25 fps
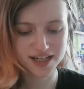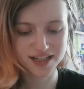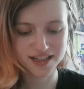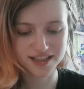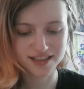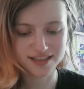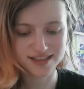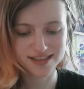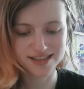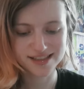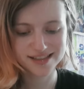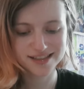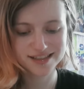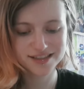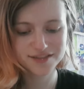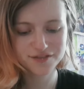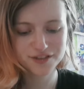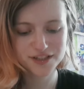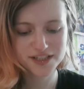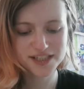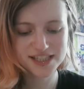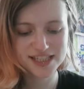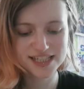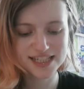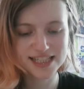and the
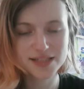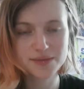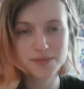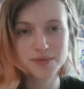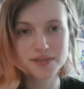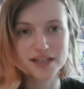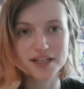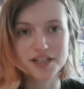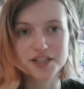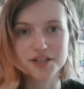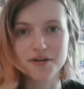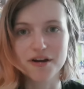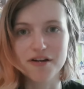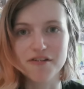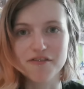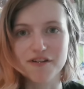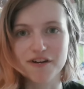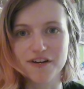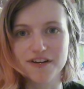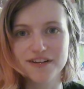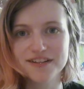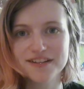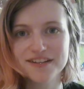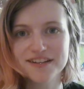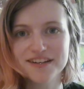first season was actually quite
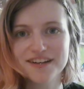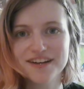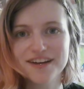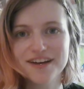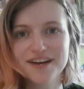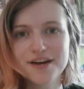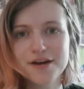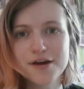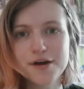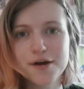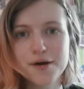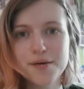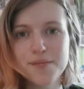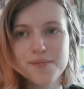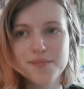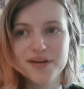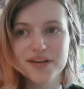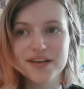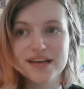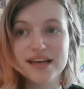fun, but it